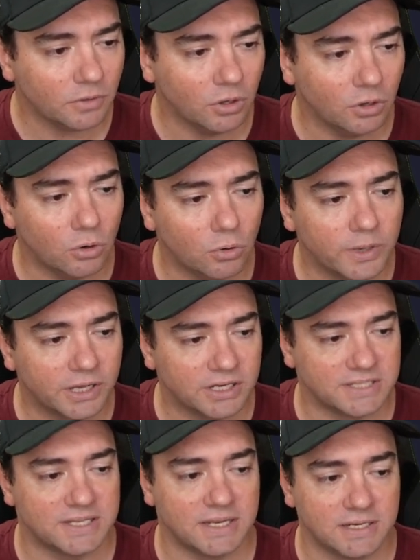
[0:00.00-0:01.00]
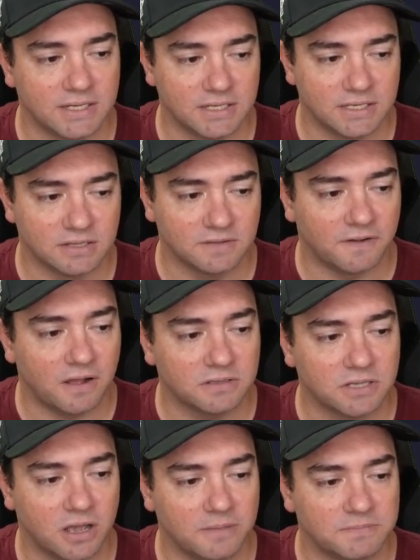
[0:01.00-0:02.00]
all we're going to send in is the file
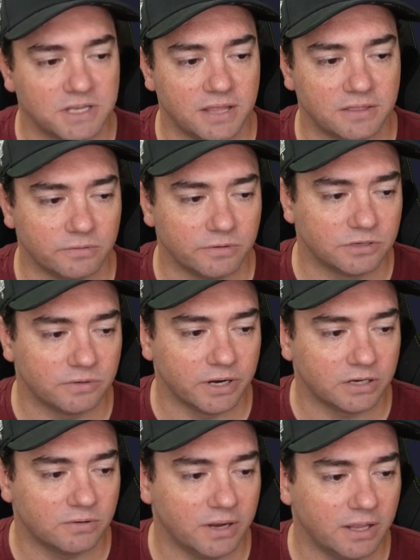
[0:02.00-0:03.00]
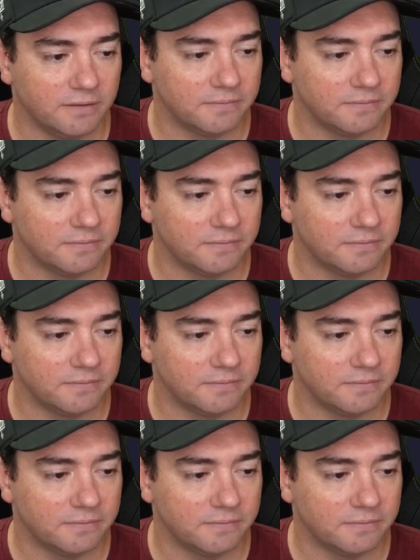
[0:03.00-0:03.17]
types and the root directory.